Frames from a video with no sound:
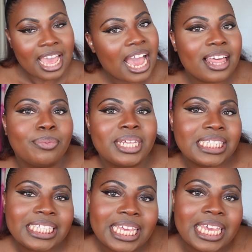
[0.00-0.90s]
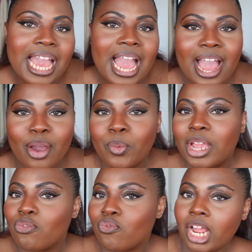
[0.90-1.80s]
and then we can see how
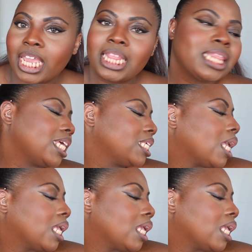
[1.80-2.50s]
we're rocking this